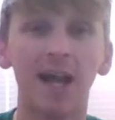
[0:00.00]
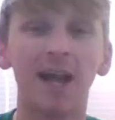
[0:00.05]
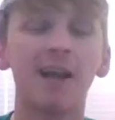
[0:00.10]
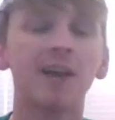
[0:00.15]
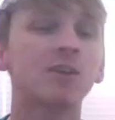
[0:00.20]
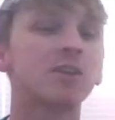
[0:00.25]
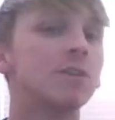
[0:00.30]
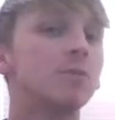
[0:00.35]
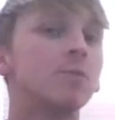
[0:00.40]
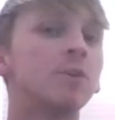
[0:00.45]
I
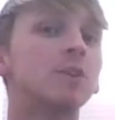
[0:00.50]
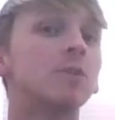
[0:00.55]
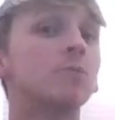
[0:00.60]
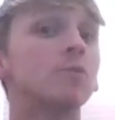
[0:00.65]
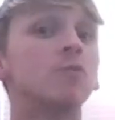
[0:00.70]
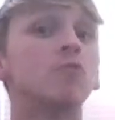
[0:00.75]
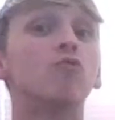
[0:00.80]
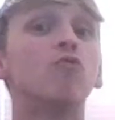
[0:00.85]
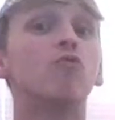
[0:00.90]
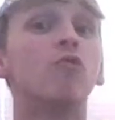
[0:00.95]
actually wish it was
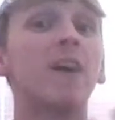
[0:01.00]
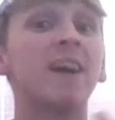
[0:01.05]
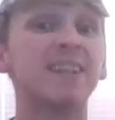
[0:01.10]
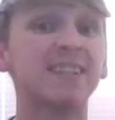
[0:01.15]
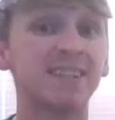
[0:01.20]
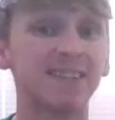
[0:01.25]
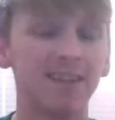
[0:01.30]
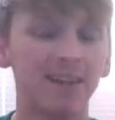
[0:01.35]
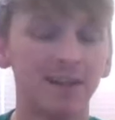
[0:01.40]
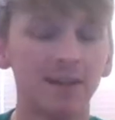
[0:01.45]
a
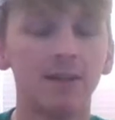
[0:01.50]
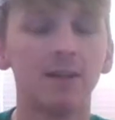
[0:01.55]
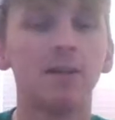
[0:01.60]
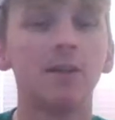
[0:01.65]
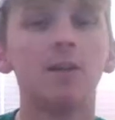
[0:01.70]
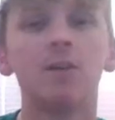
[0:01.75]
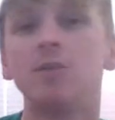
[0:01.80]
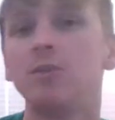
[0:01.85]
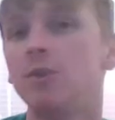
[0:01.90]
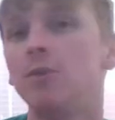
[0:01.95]
wrestler
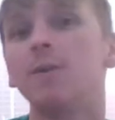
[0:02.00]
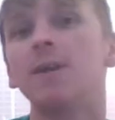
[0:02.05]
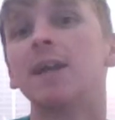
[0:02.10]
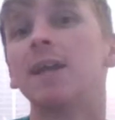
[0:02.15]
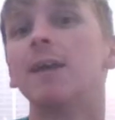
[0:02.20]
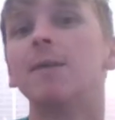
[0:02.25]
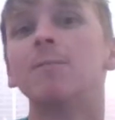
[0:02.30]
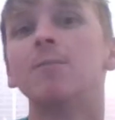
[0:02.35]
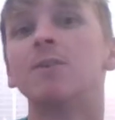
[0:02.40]
doing it,